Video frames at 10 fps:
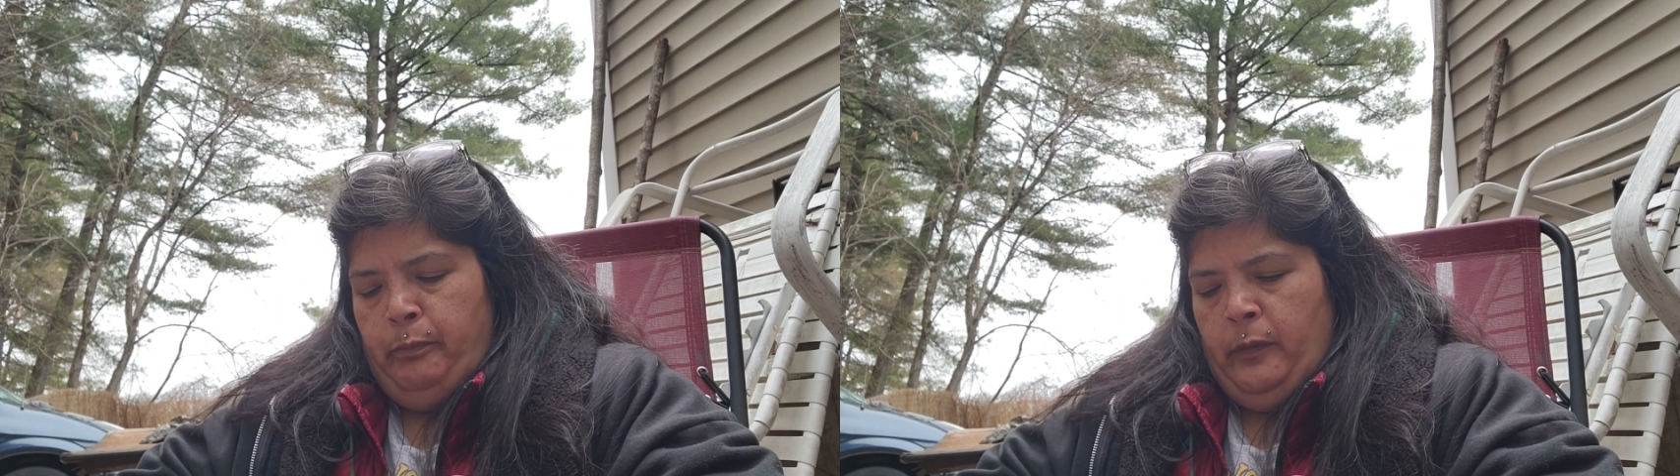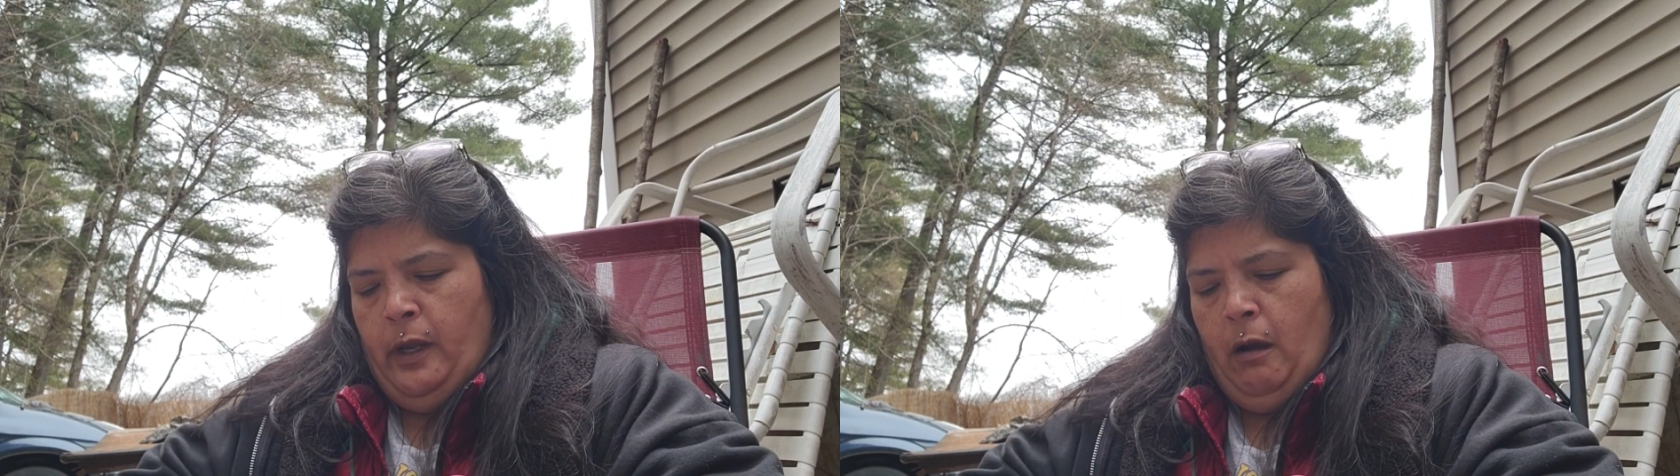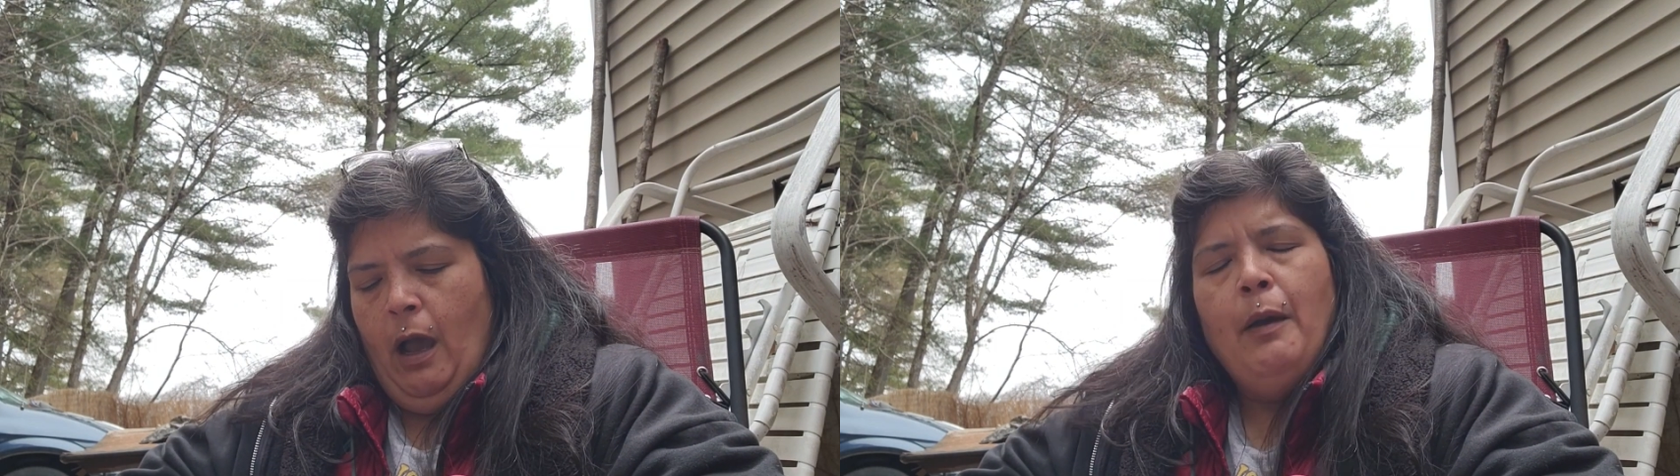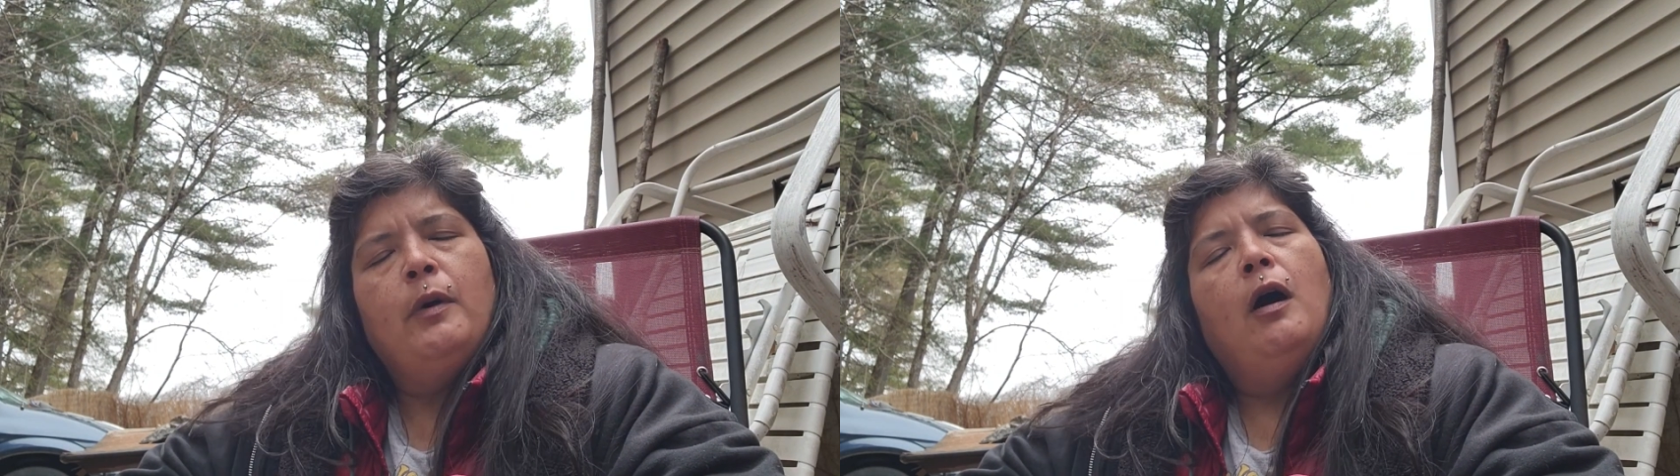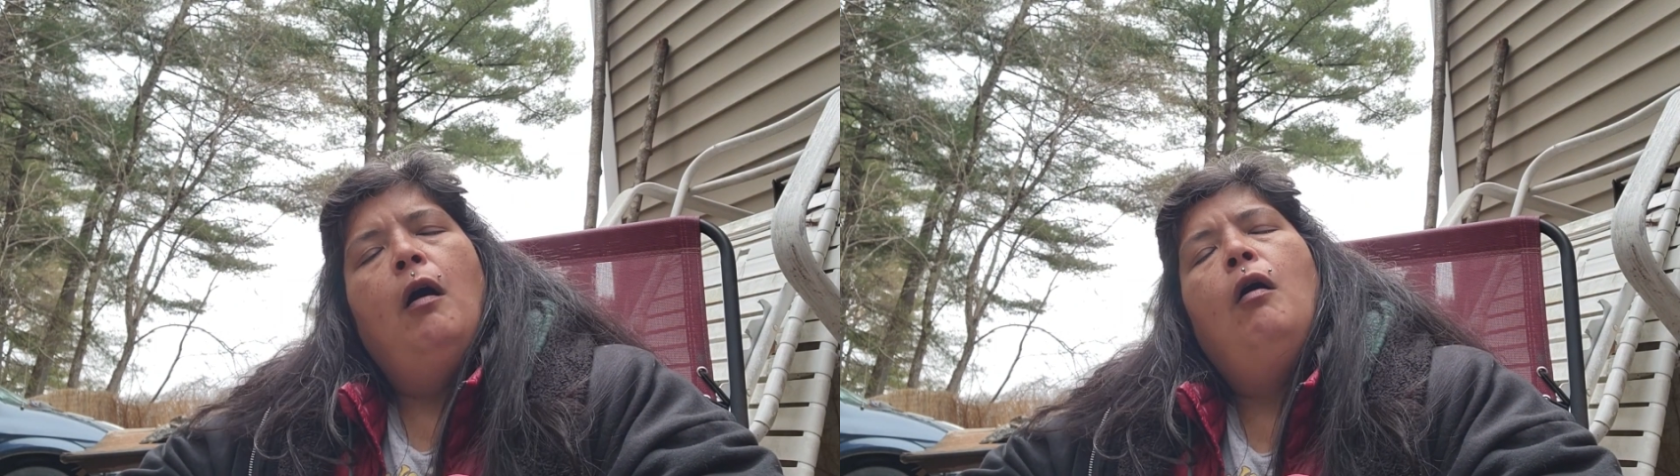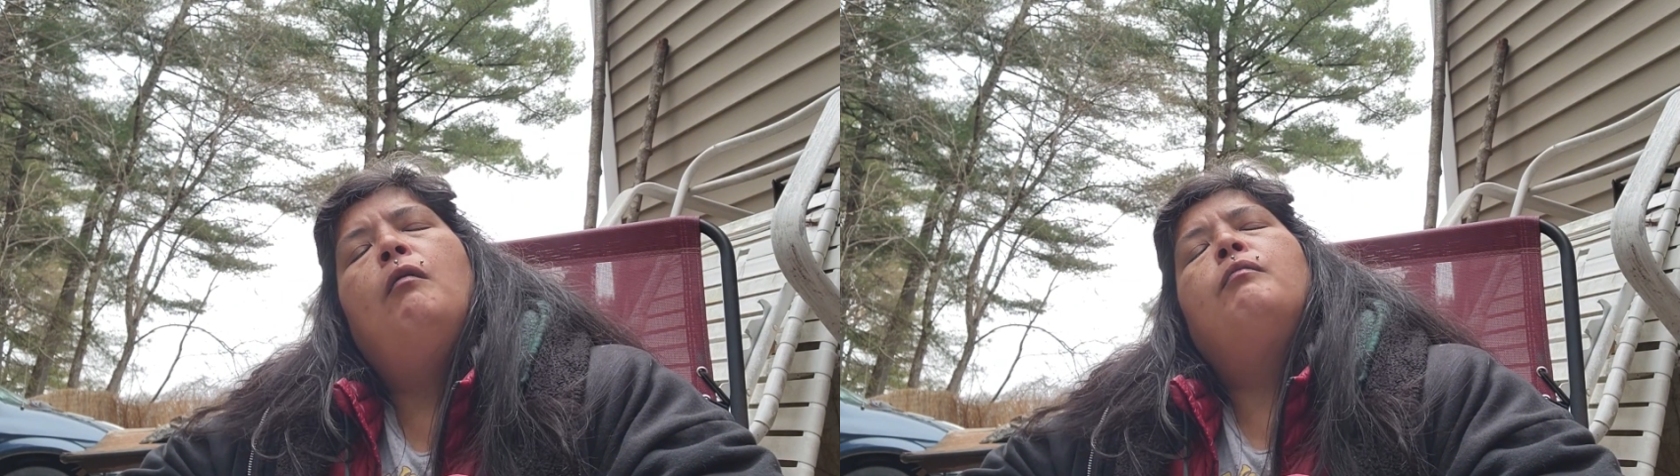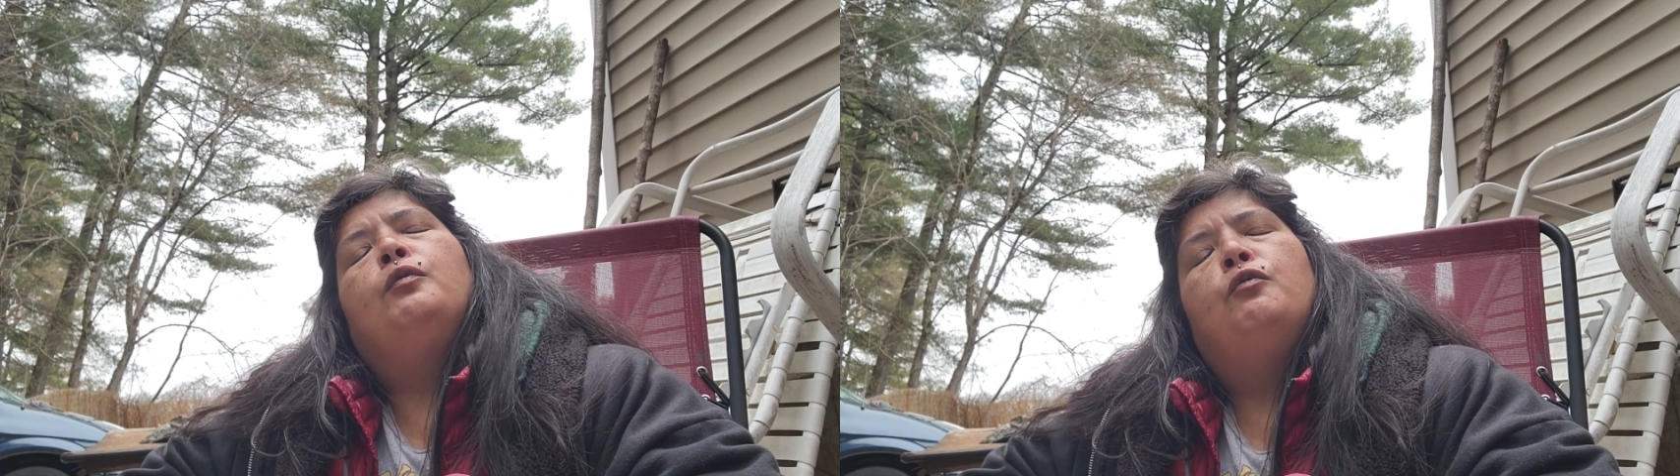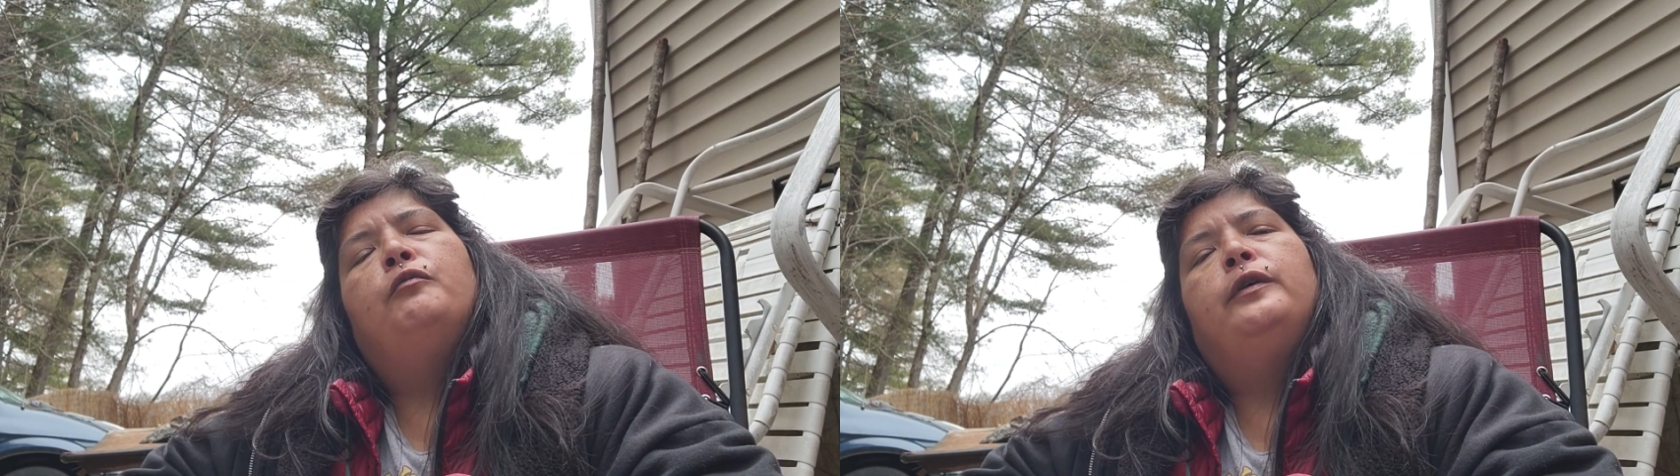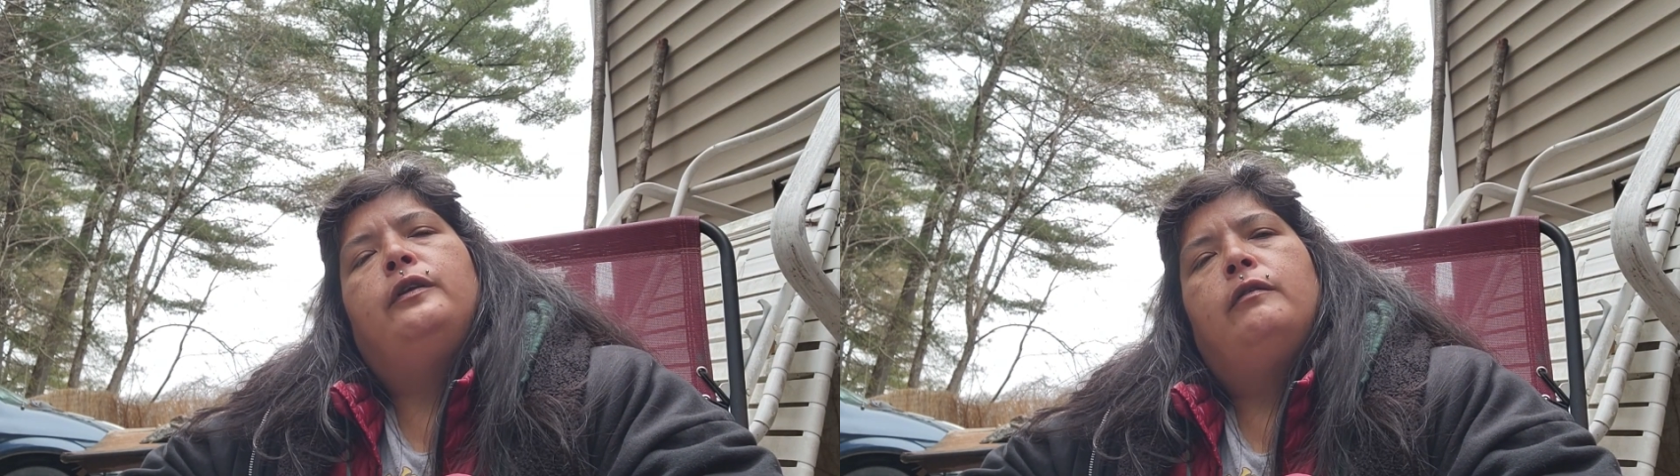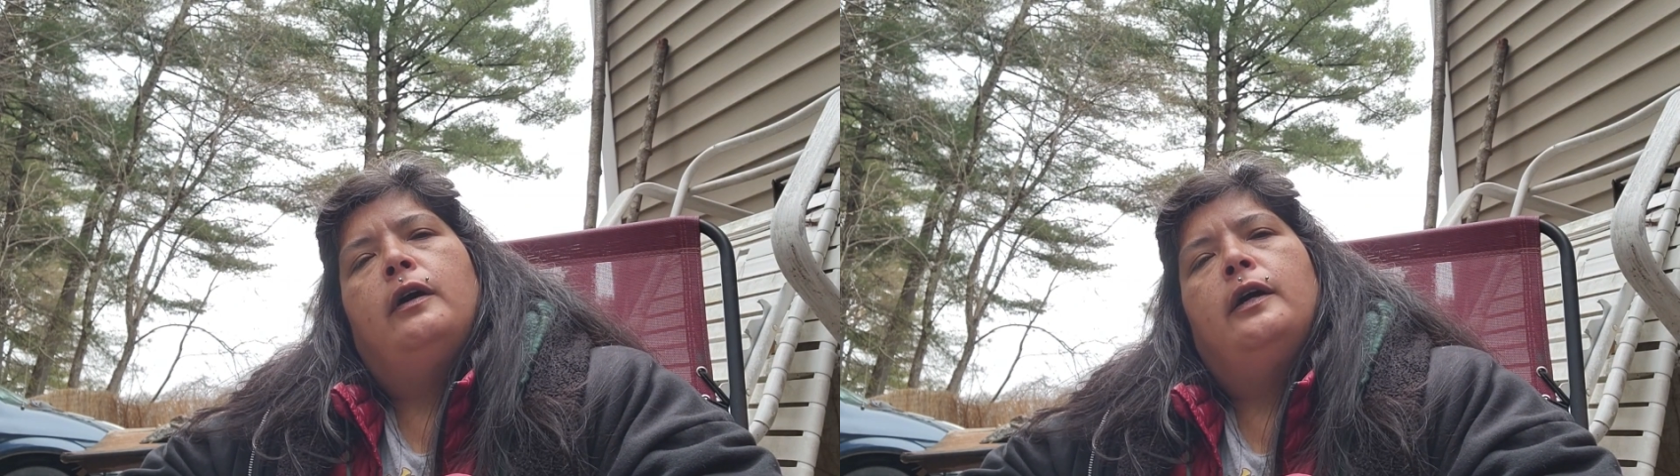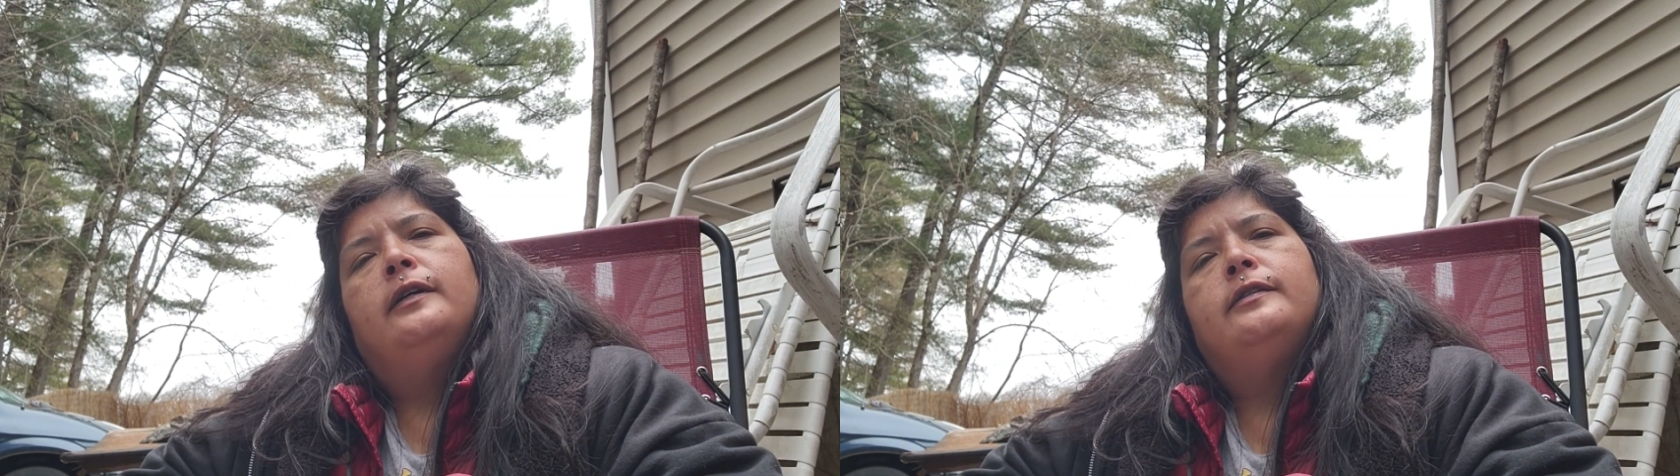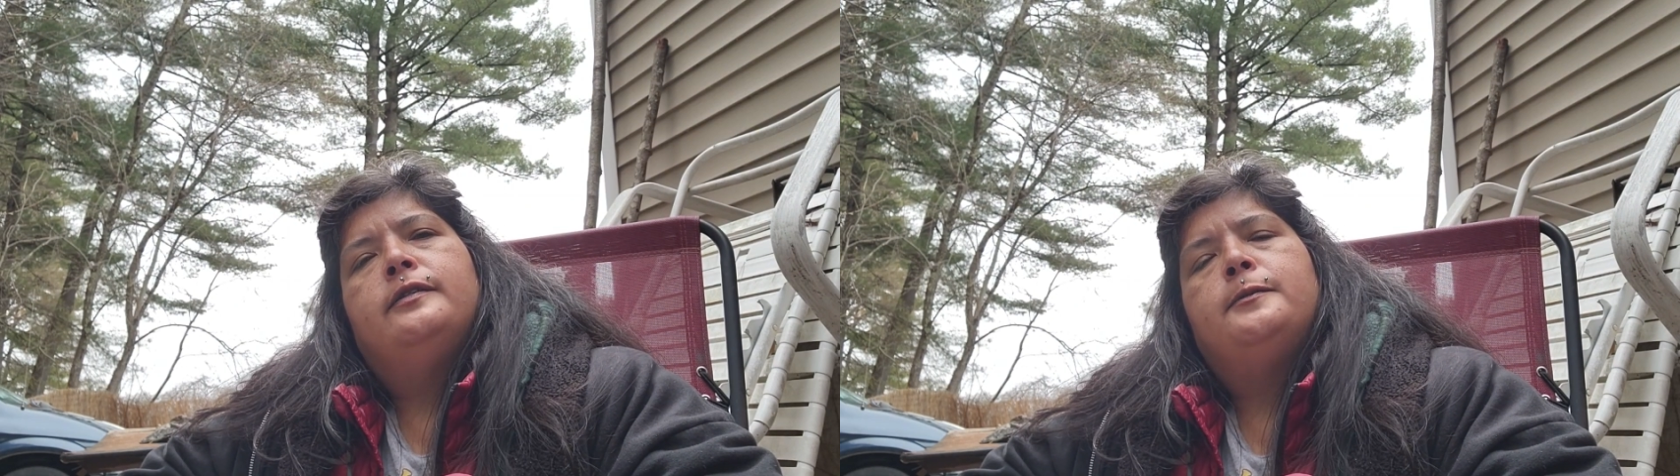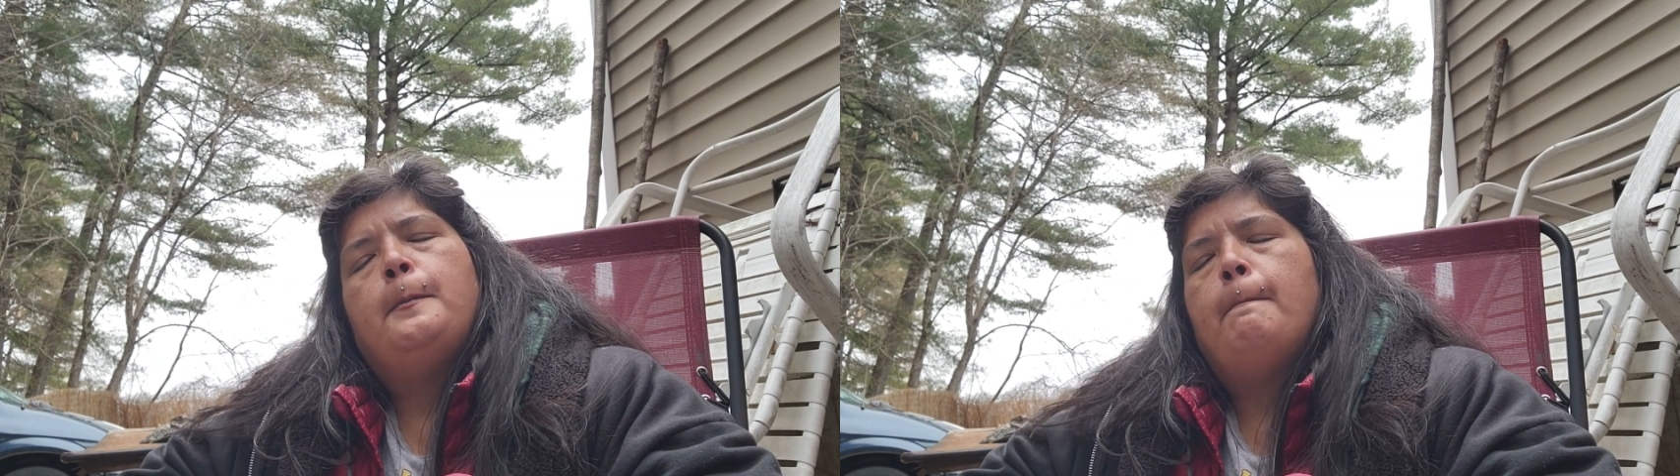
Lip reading: Now, I'm a humble woman, you guys.